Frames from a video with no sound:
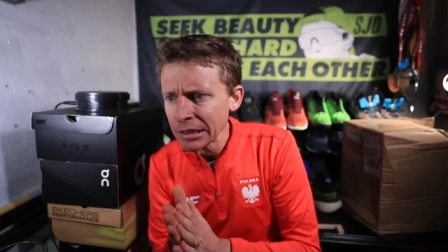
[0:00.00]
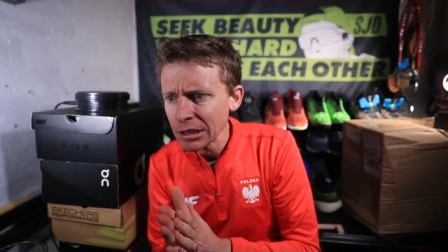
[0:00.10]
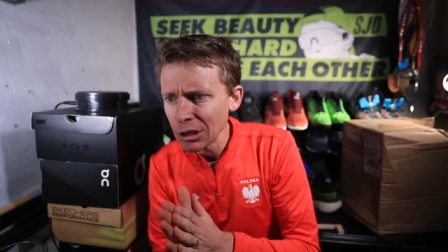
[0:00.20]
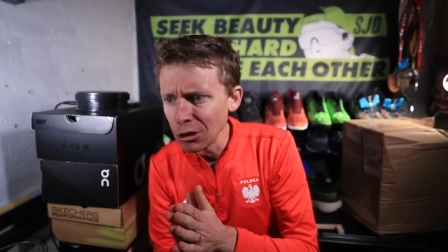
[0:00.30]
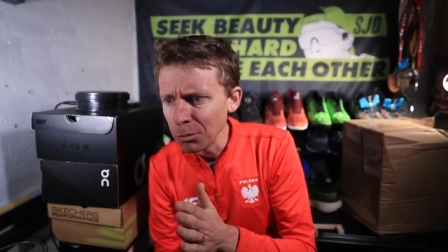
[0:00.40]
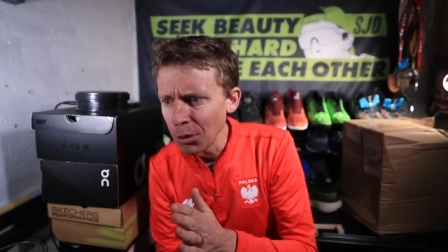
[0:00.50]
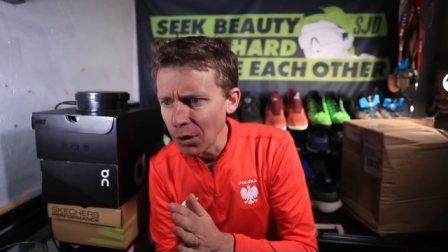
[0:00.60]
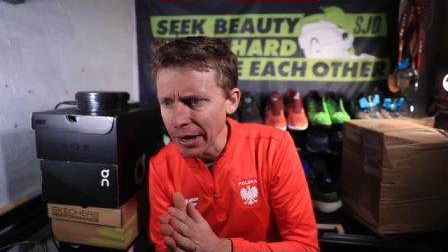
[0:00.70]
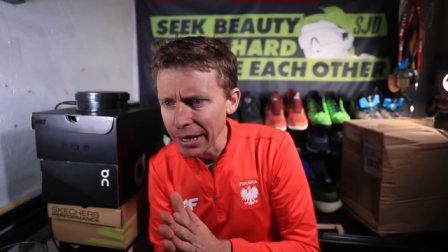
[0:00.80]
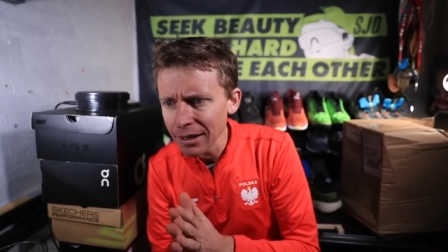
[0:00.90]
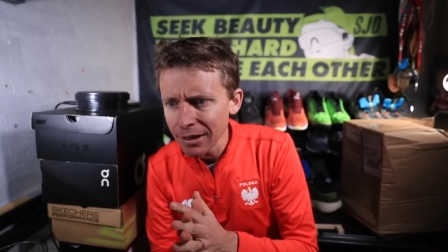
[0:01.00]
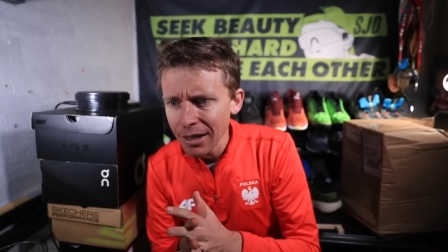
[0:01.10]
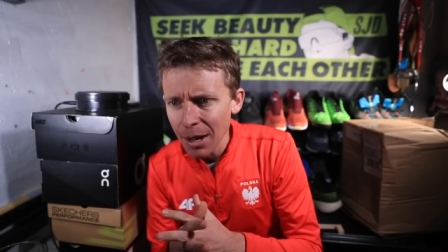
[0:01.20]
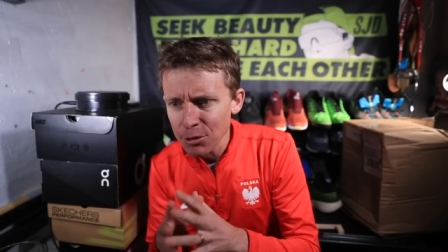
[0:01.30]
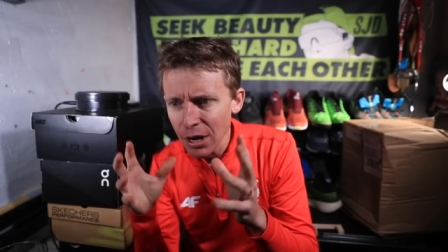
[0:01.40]
Oh boy,
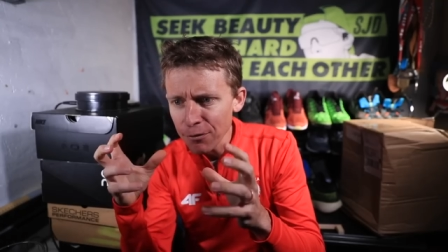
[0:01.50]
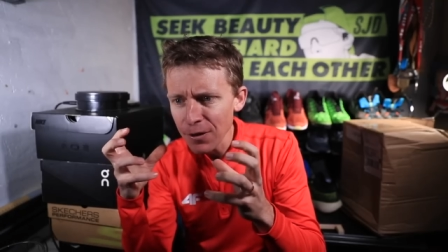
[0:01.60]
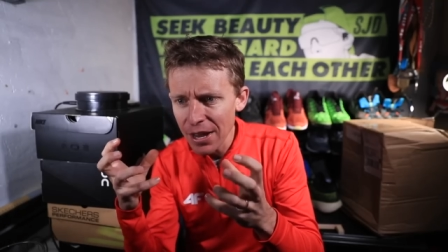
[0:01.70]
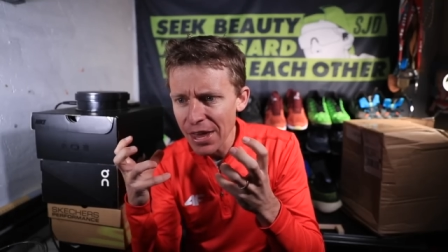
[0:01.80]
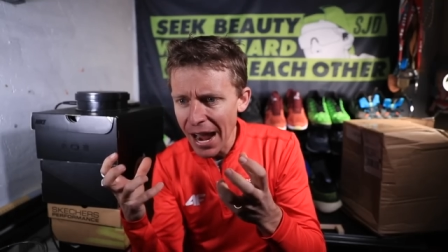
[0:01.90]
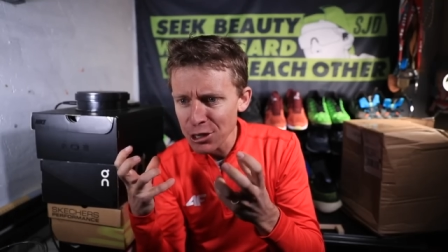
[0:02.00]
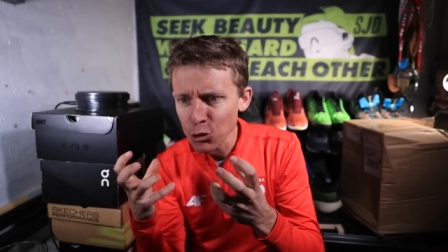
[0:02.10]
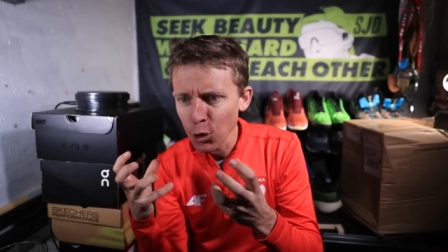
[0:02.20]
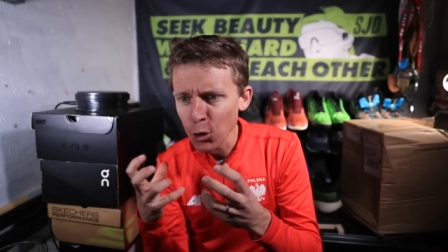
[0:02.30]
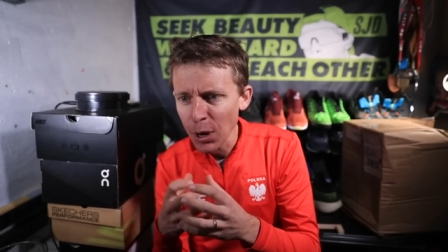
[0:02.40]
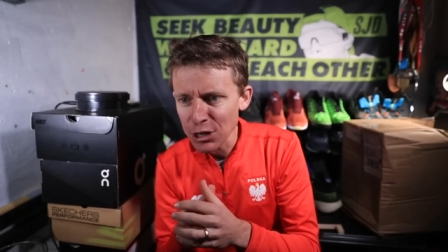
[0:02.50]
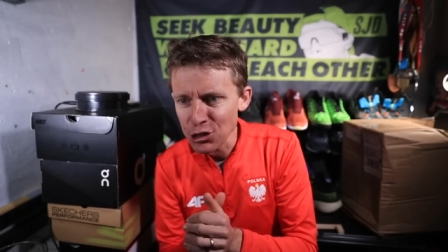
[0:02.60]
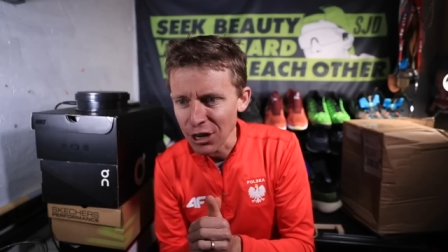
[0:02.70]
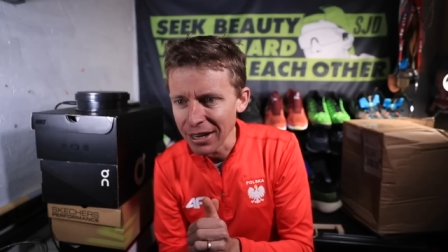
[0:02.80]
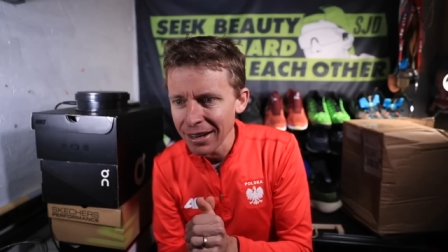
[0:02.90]
I'm trying to find the actual
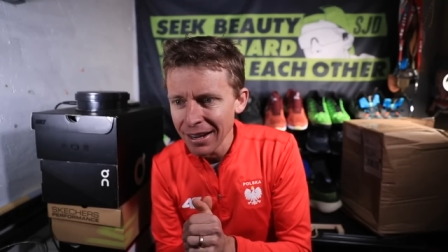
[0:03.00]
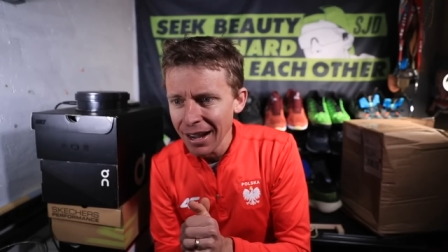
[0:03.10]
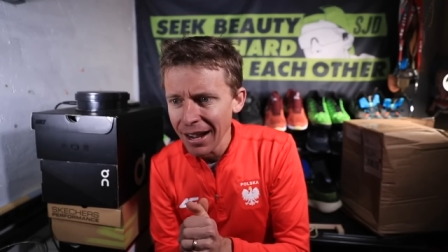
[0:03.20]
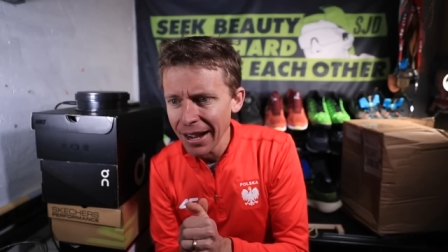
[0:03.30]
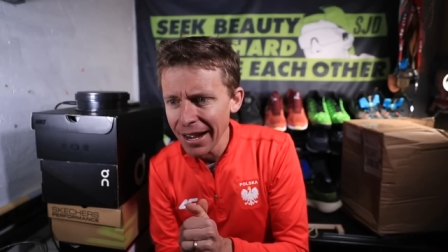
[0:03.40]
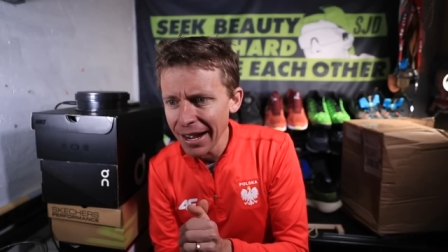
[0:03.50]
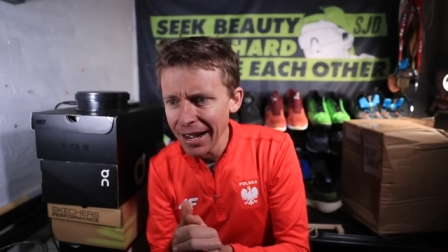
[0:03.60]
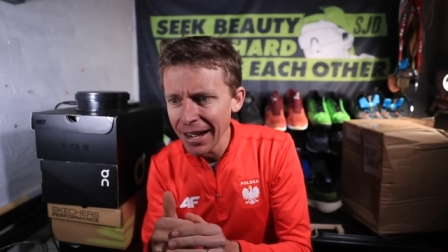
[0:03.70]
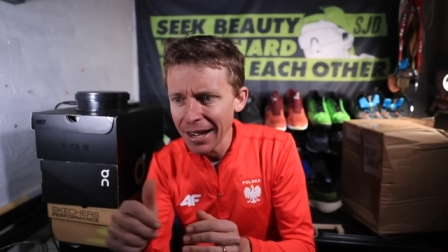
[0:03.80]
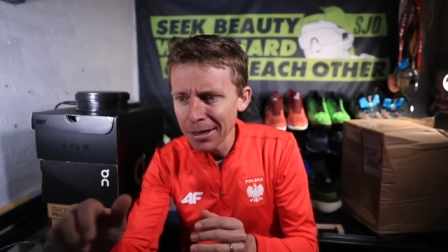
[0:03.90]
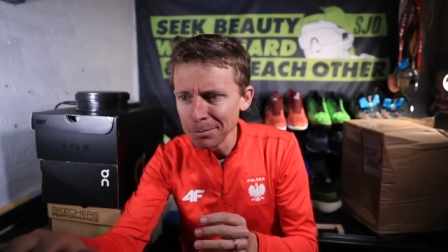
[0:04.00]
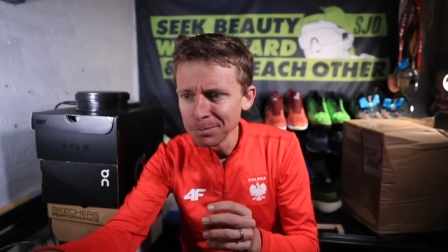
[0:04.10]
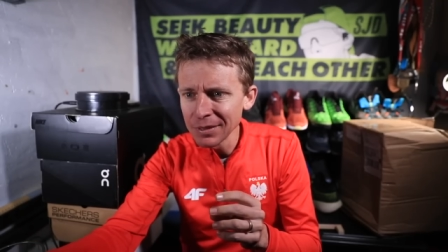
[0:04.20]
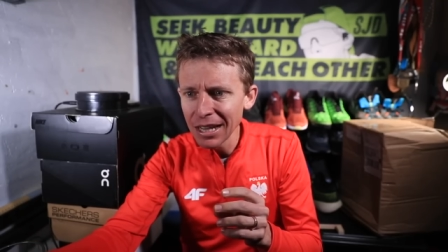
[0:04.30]
question. Um,